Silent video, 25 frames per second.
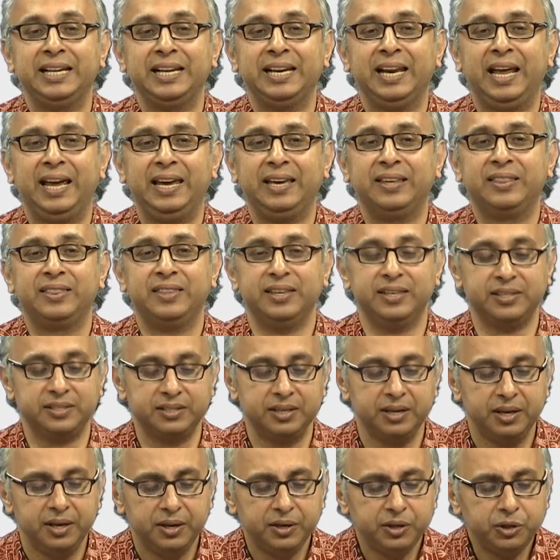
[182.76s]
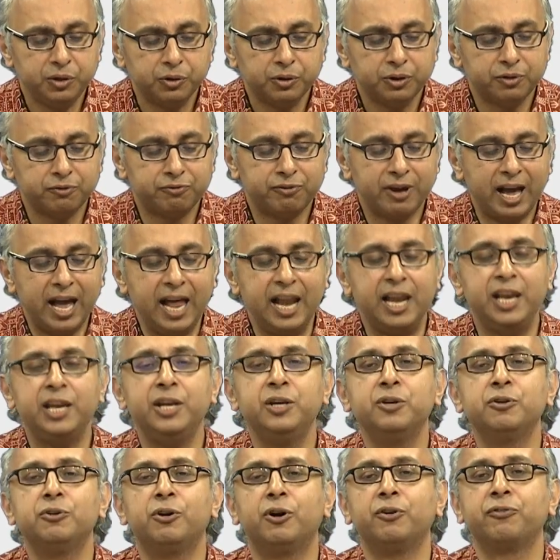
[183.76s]
like this. You know, the
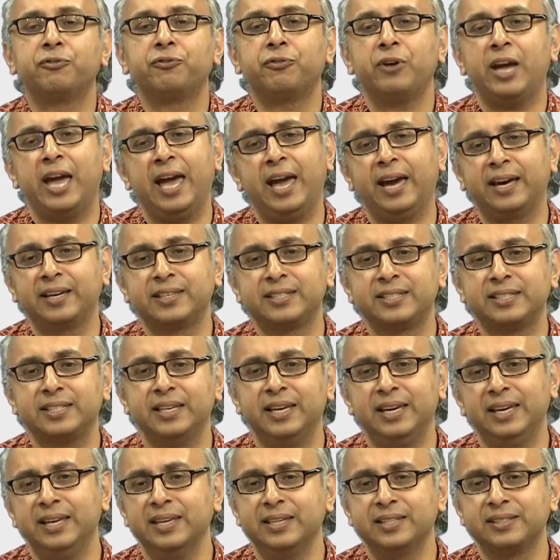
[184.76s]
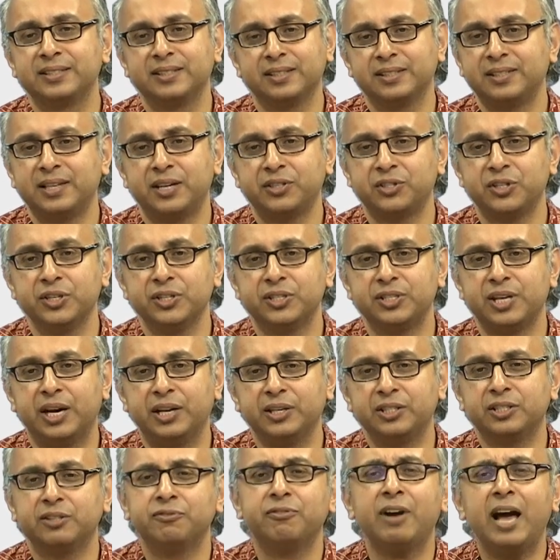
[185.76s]
value of x is such and
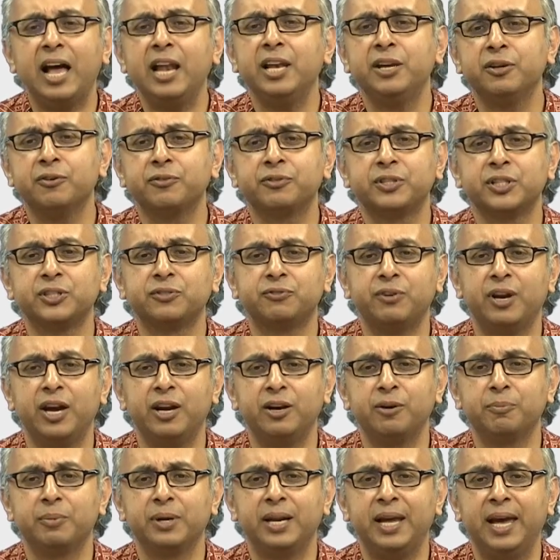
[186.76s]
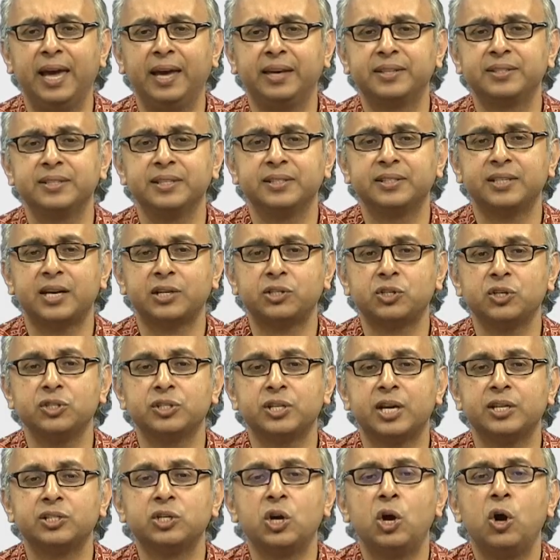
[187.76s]
such. The value of this variable x is such and
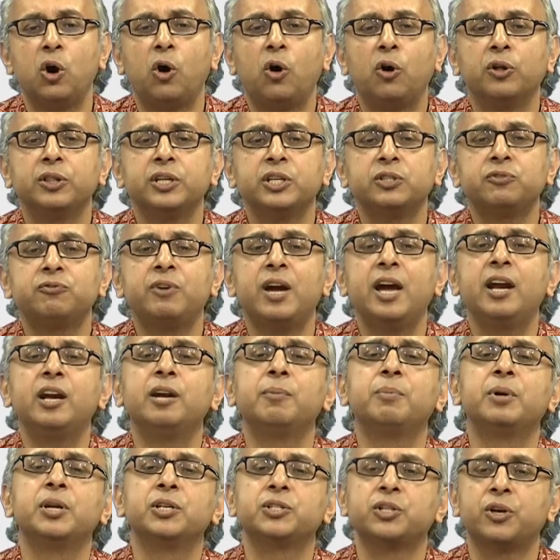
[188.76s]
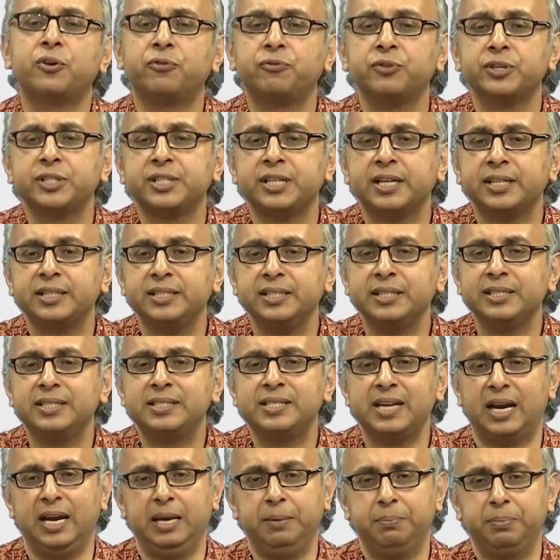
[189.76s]
such. Or this variable is of a certain
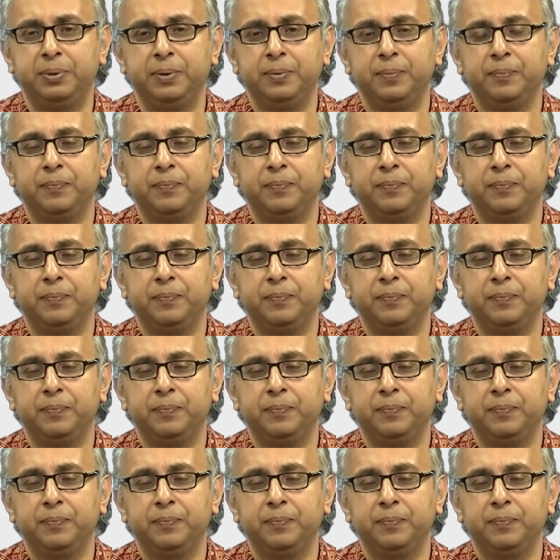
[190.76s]
type.